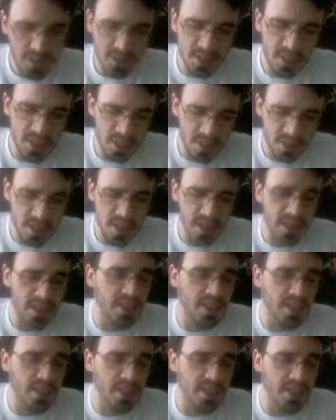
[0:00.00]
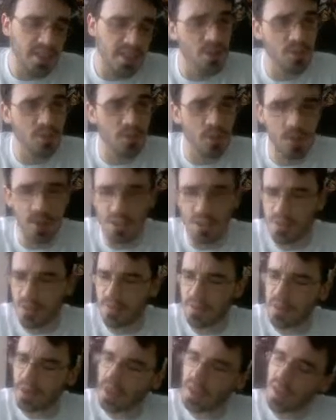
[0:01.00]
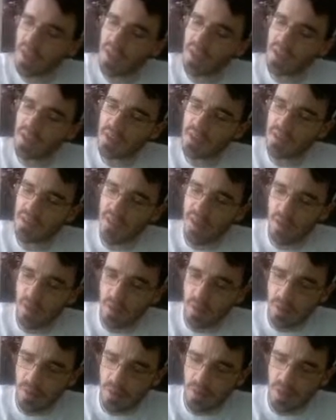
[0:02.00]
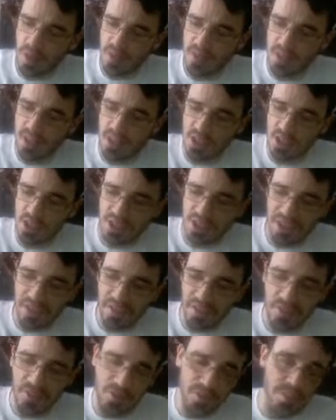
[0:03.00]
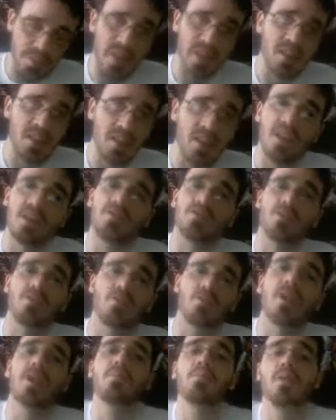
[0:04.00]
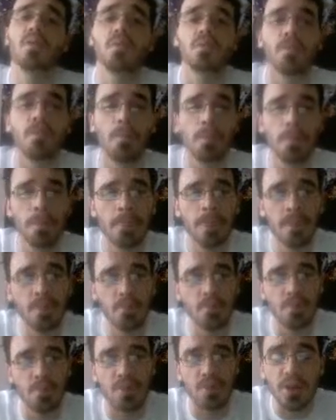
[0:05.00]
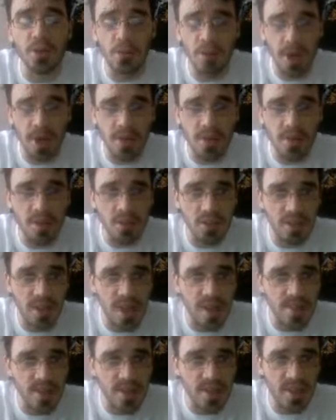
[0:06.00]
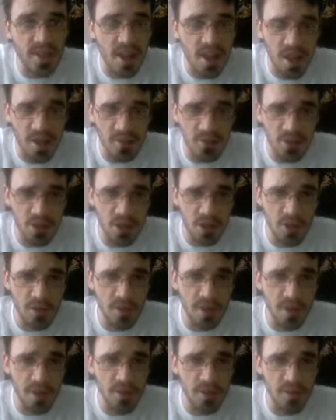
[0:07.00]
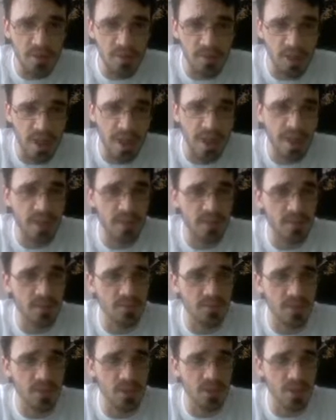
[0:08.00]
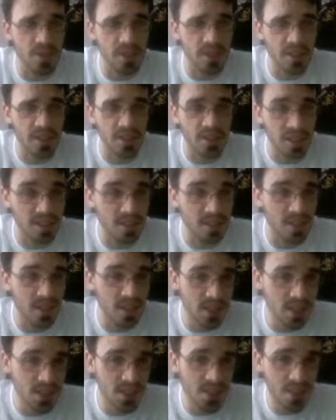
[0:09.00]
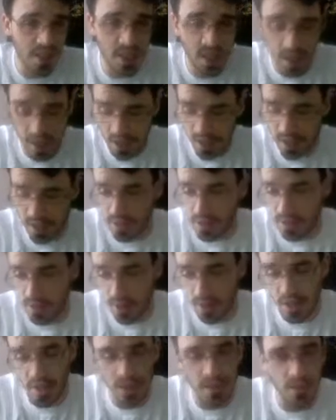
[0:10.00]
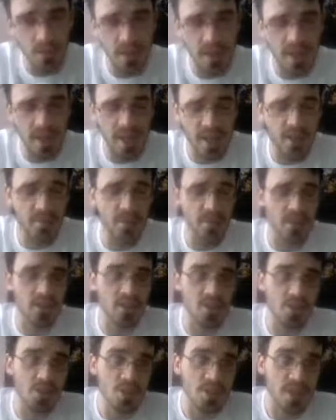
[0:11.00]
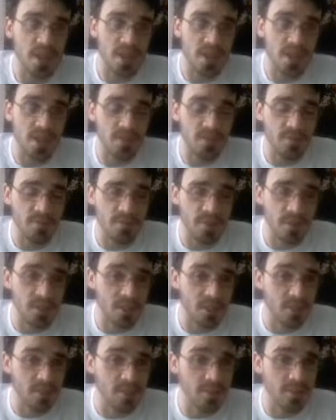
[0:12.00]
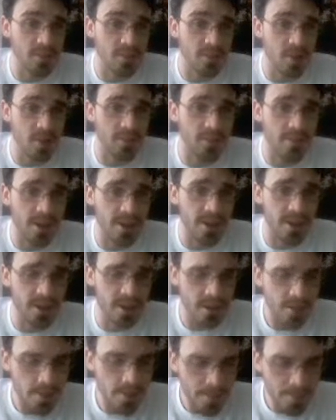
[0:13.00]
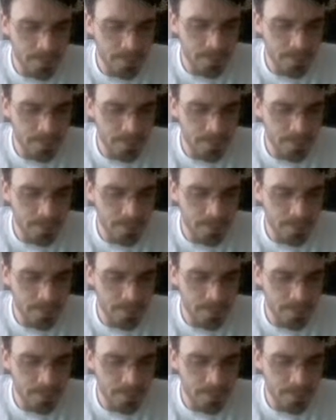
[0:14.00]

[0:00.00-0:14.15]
Just because he's a turn 4 Sliver, so essentially if you're ramping pretty well, then you'll have out the Hive Lord already with Flying, First Strike, and Death Touch. So then you play him and you're swinging in for lethal already.